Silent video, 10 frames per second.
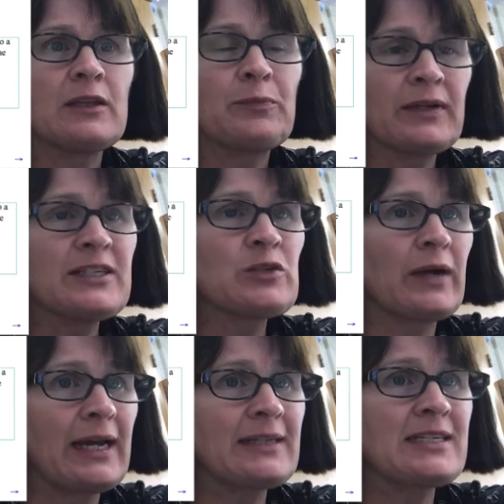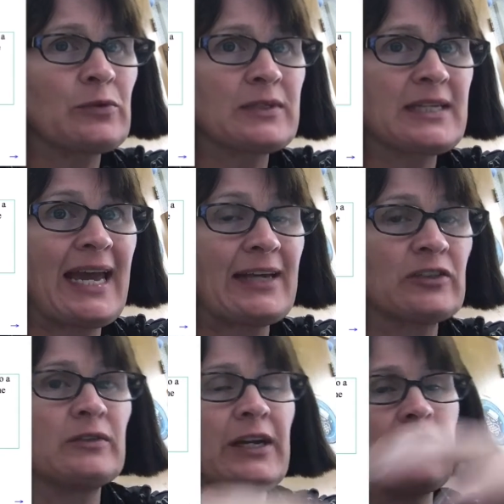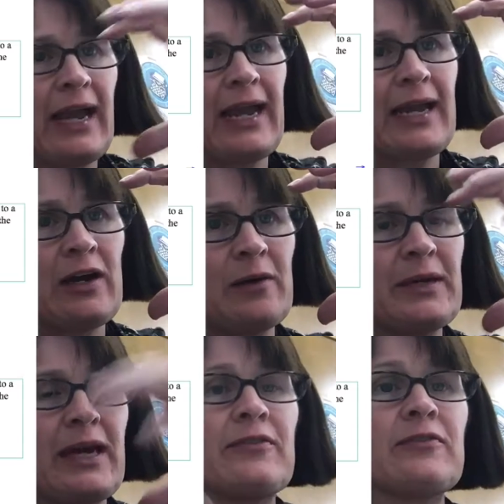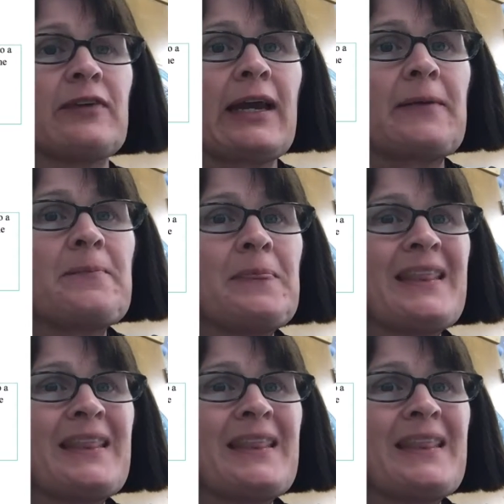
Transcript: the place where x equals a, so near a comma f of a,